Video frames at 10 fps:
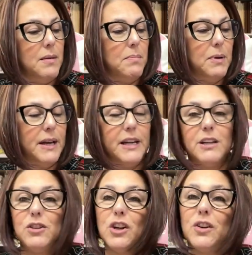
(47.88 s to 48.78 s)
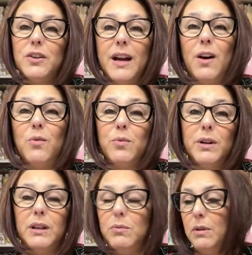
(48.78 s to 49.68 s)
But it turned out
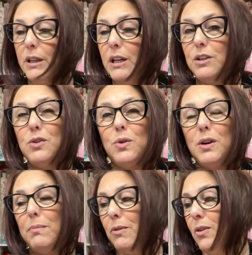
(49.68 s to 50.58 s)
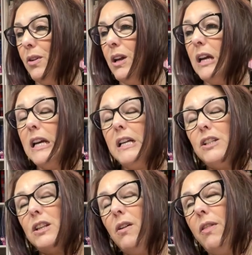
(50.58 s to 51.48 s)
really, really adorable.
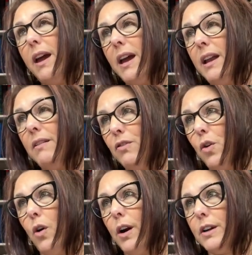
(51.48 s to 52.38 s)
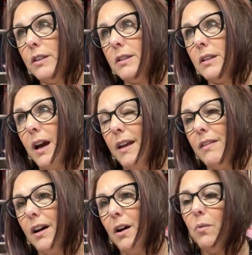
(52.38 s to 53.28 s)
So then, of course, I
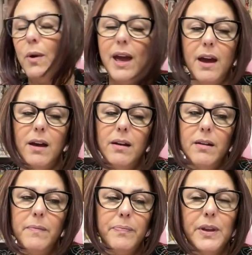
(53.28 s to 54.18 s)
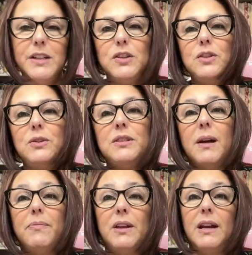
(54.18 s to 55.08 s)
thought, well, let's do
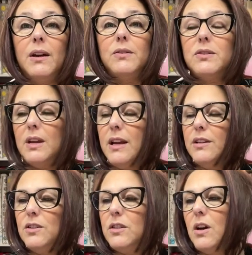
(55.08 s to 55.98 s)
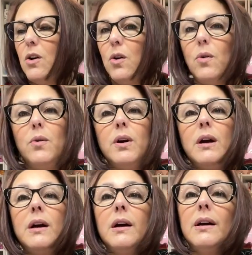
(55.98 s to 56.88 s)
something else. And so
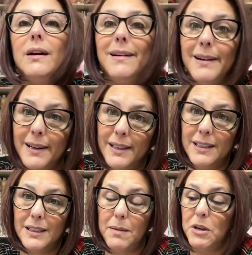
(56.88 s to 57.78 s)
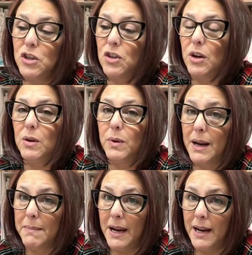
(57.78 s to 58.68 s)
let me show you what
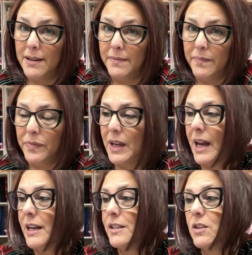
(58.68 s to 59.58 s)
I made. And it's